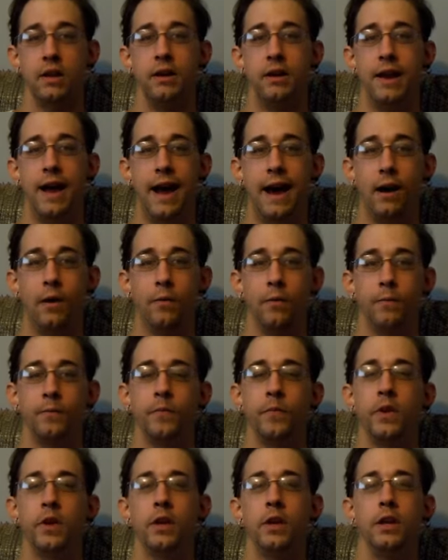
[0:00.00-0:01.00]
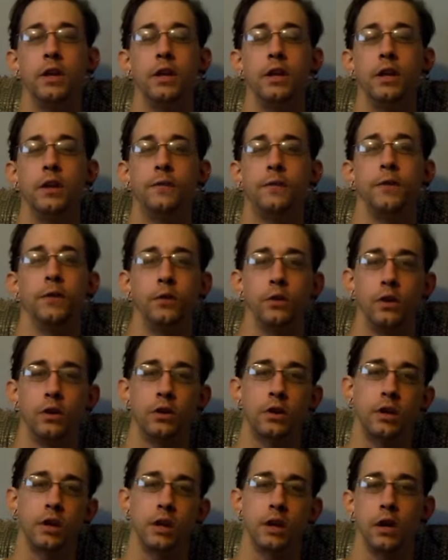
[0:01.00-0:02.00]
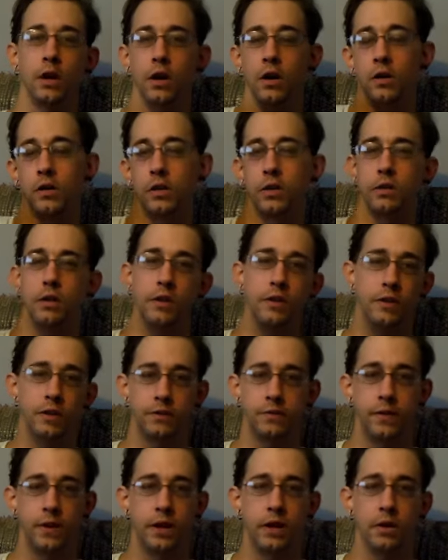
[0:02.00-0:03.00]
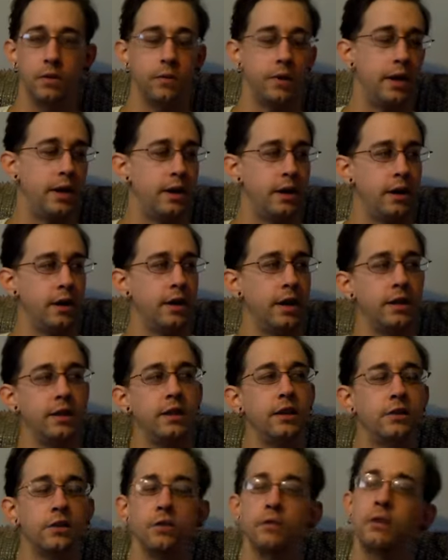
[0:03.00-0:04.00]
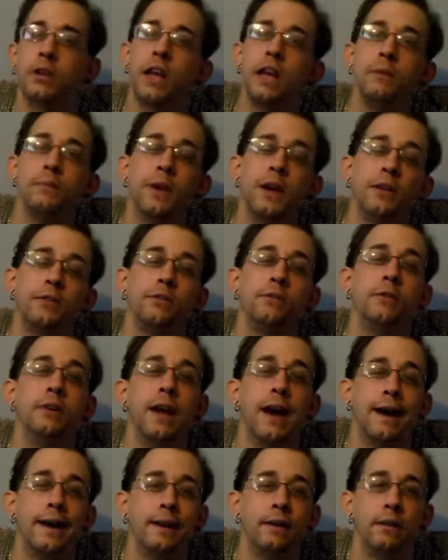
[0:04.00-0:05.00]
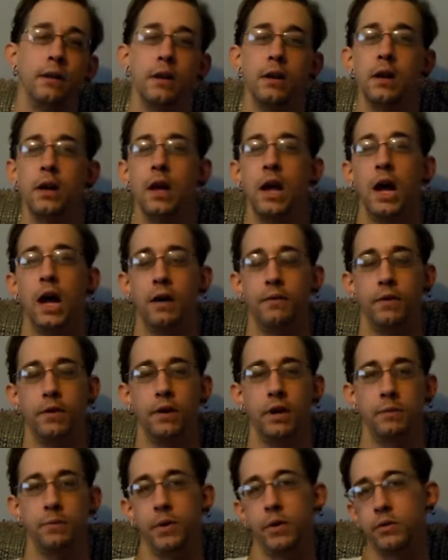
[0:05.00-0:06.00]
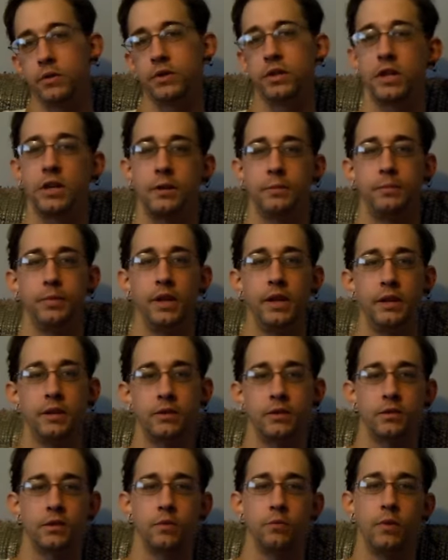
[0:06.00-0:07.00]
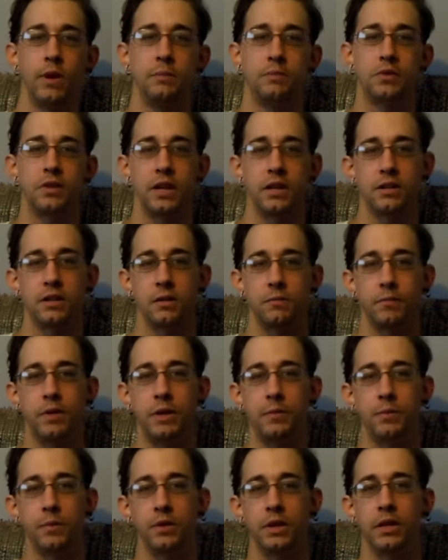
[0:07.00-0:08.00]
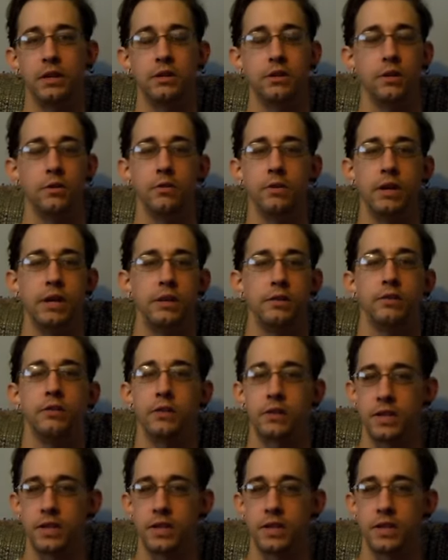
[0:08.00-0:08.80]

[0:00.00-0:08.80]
Now, if you look earlier in this video, and on, I think it's Hurricane Matthew 9, I've already posted up links to websites that people can donate their